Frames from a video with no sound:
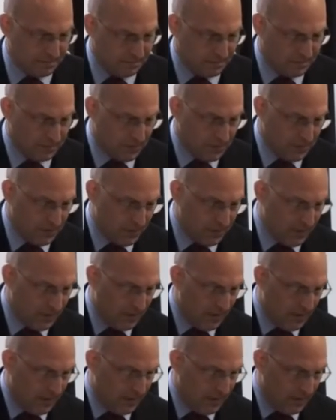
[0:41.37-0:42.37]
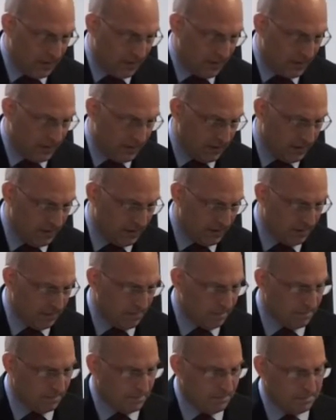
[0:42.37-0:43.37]

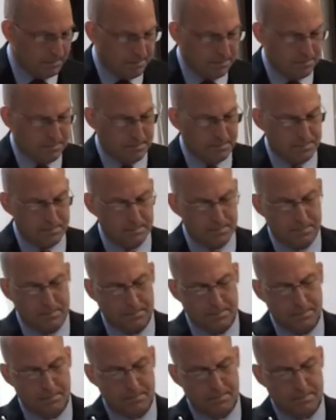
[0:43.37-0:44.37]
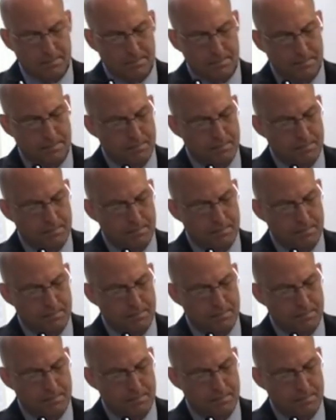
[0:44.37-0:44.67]
(no one is talking)